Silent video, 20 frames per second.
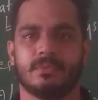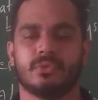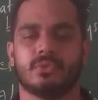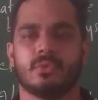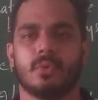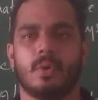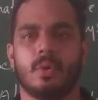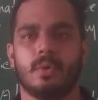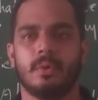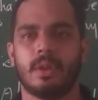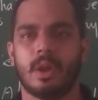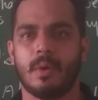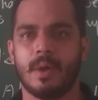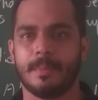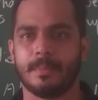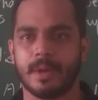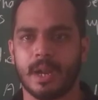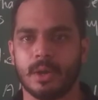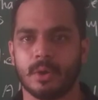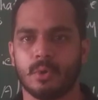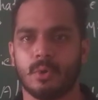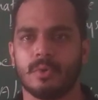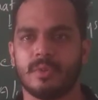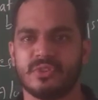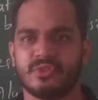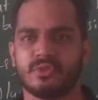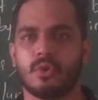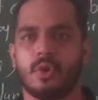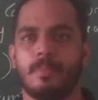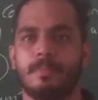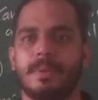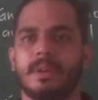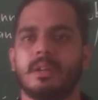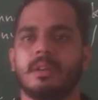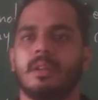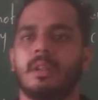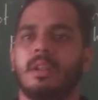So now I am conclude this topic.